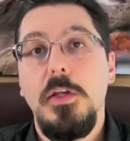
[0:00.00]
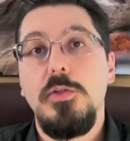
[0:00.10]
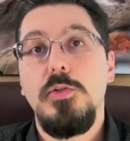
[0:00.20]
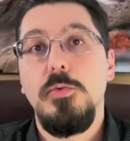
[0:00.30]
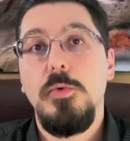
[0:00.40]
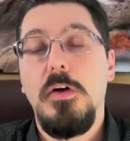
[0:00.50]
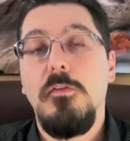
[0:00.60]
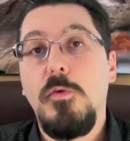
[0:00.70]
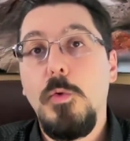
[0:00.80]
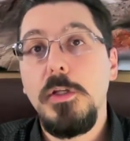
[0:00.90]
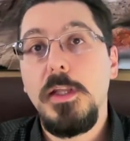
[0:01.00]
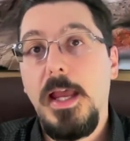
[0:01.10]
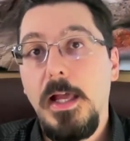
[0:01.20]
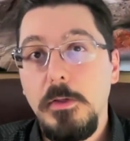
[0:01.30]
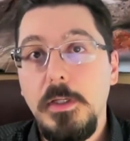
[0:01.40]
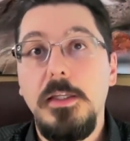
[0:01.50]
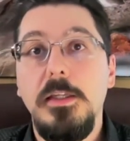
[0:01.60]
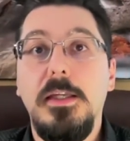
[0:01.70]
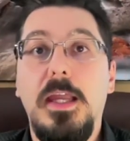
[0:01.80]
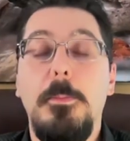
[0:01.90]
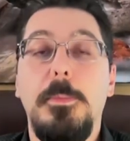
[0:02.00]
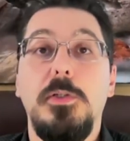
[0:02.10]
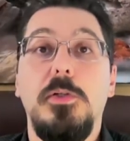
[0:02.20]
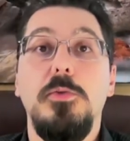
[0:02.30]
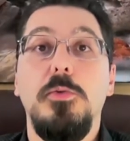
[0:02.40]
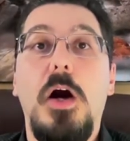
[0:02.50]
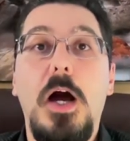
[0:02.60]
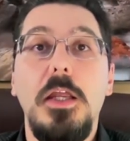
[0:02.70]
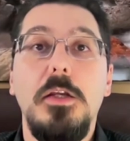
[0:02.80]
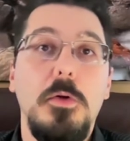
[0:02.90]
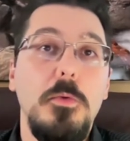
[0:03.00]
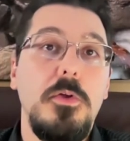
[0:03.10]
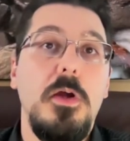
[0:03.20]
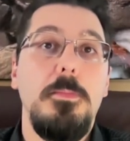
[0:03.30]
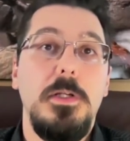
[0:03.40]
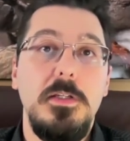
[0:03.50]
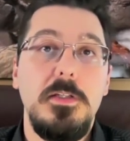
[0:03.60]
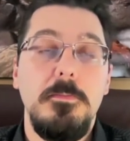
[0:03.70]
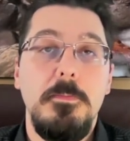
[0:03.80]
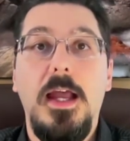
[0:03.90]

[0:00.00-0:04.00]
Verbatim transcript: to avoid allocating capital to high growth companies.